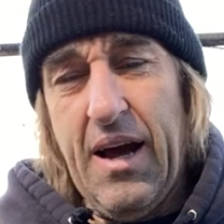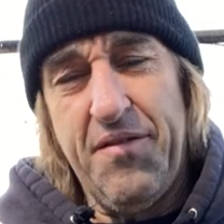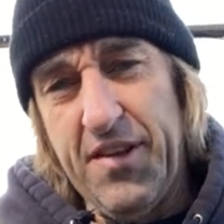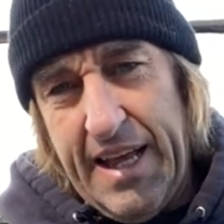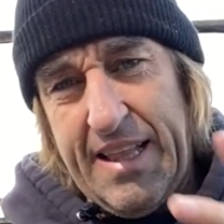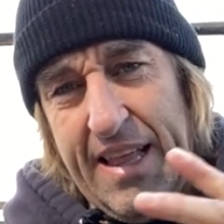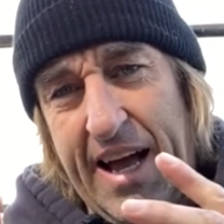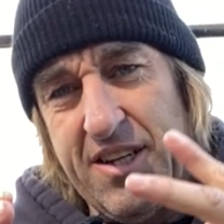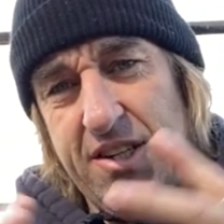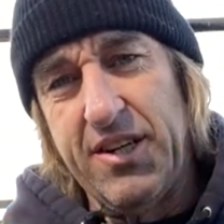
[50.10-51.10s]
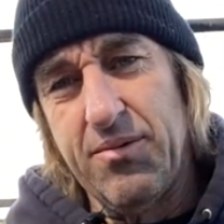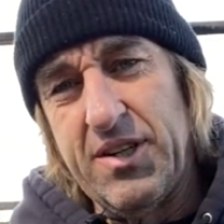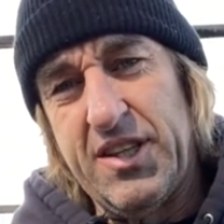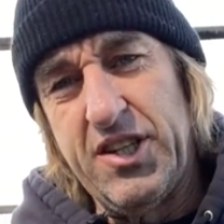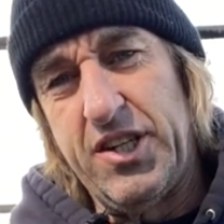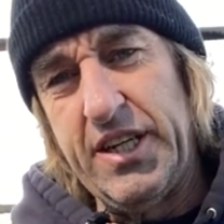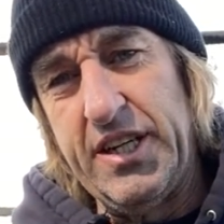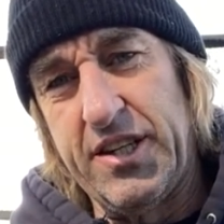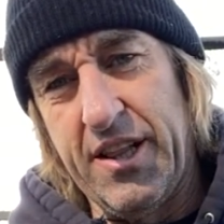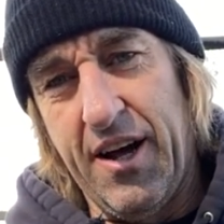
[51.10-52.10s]
I feel like last year was the
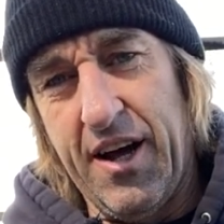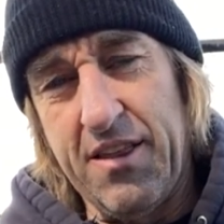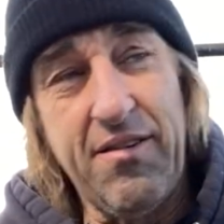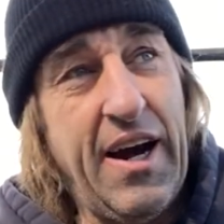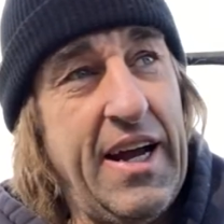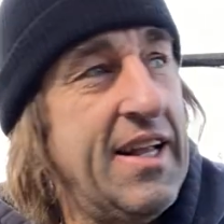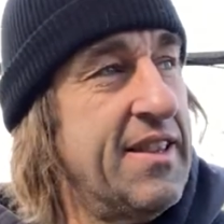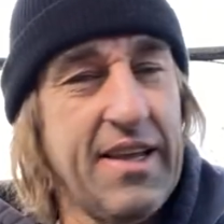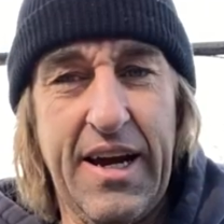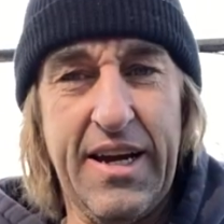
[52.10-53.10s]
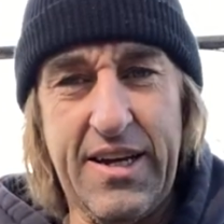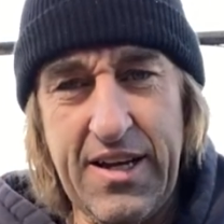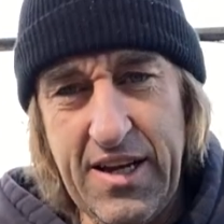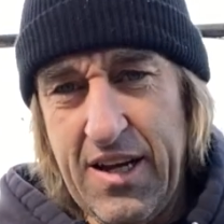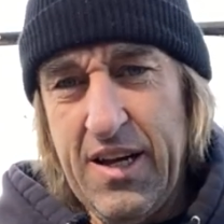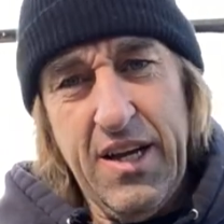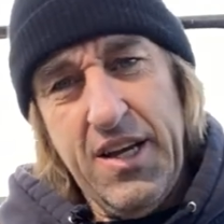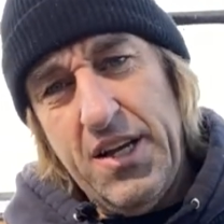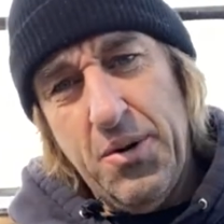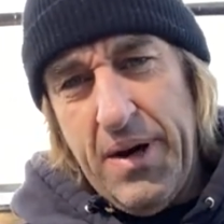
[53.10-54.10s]
cheesecloth, right? And like,
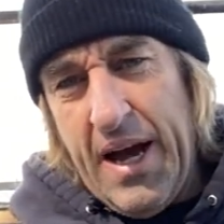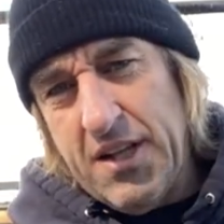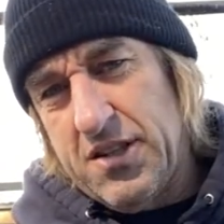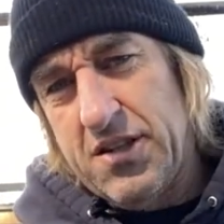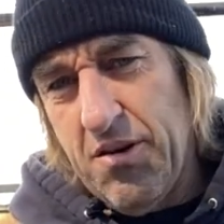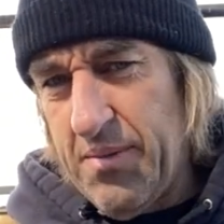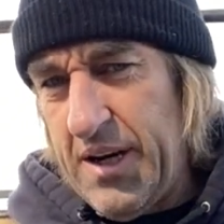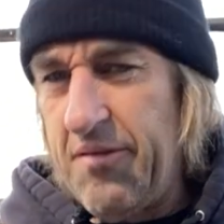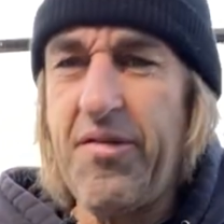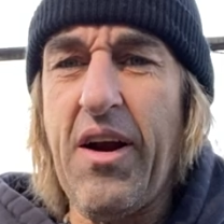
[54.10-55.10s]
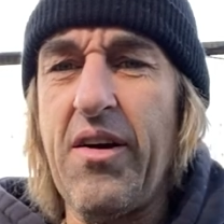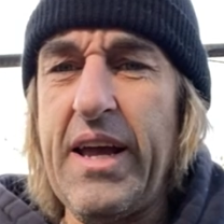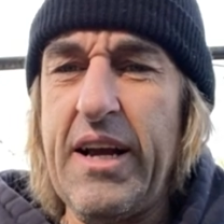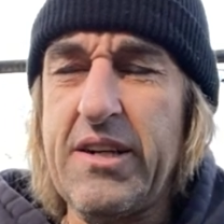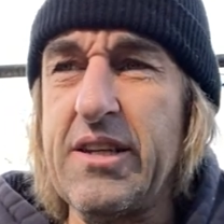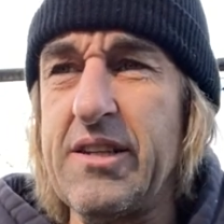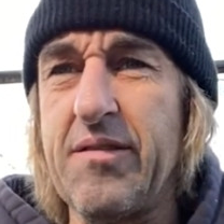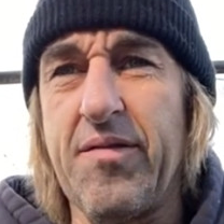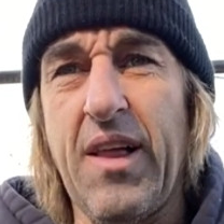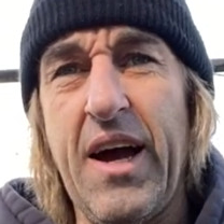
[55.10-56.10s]
you know, we had so many variations
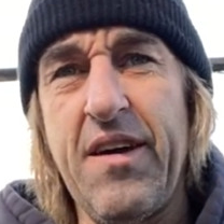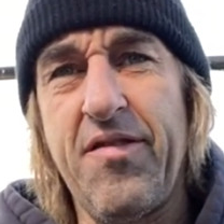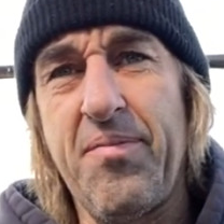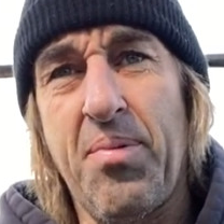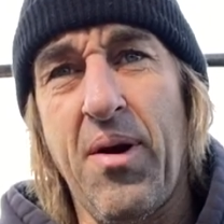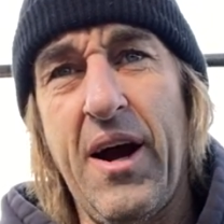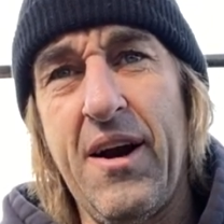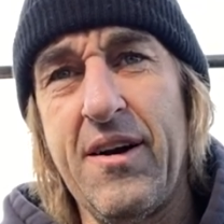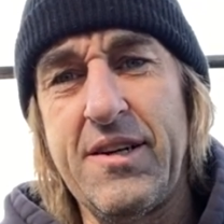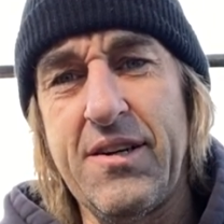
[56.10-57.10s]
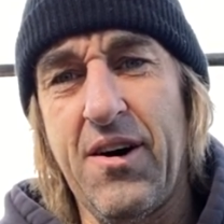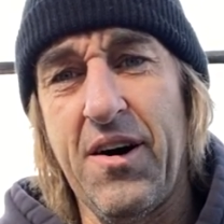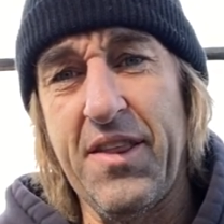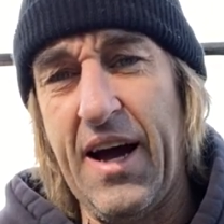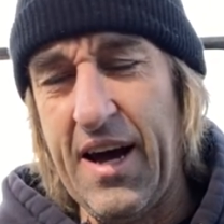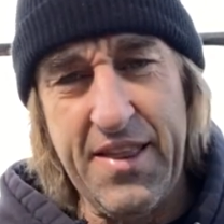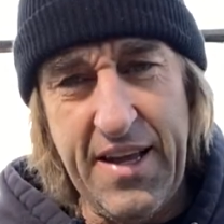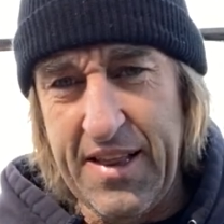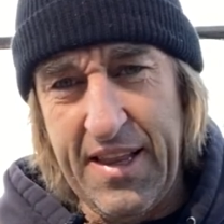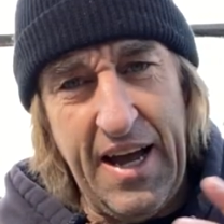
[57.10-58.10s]
of life prior to all that. And
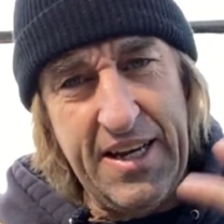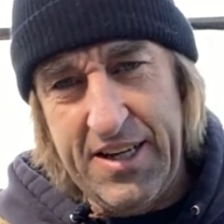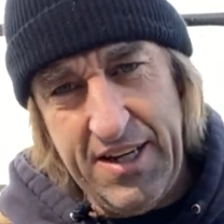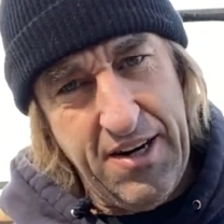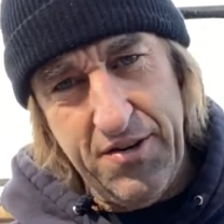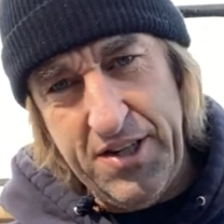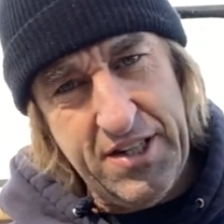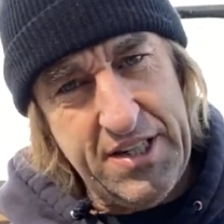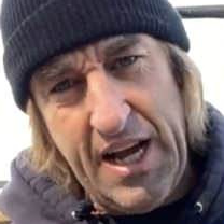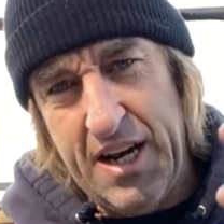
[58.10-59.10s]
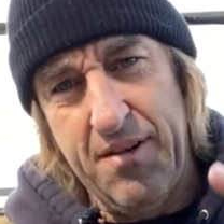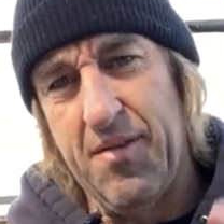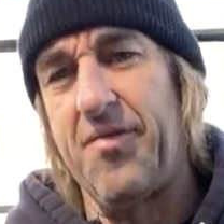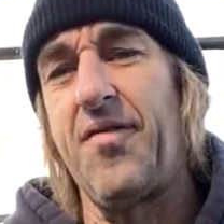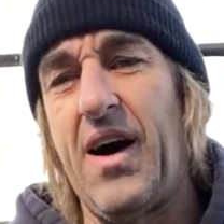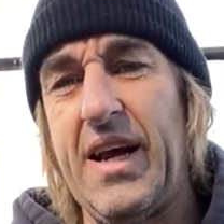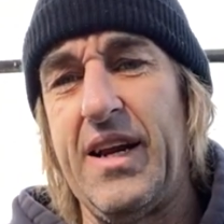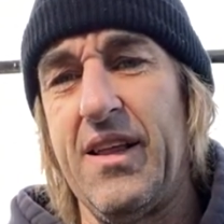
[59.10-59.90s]
then like, you know, you just had to refine